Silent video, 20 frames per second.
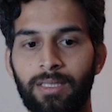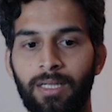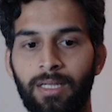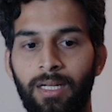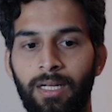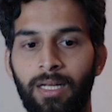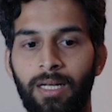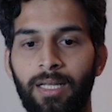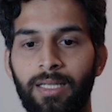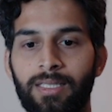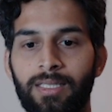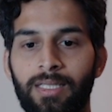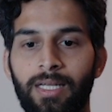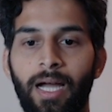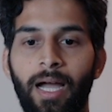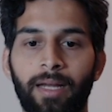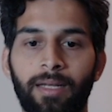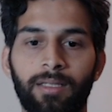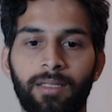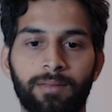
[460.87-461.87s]
list
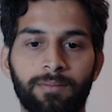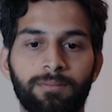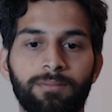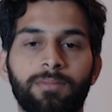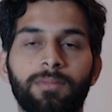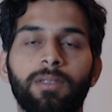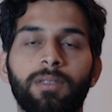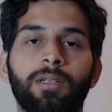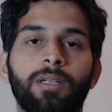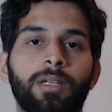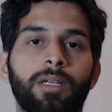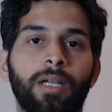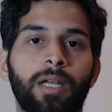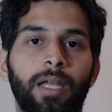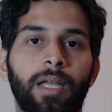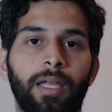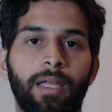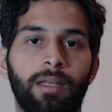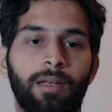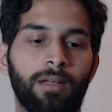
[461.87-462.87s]
item
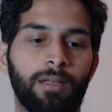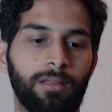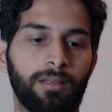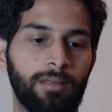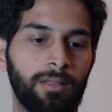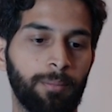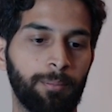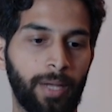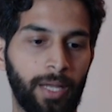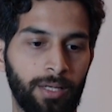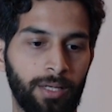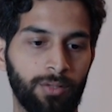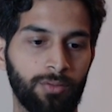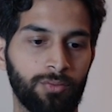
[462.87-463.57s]
in the menu.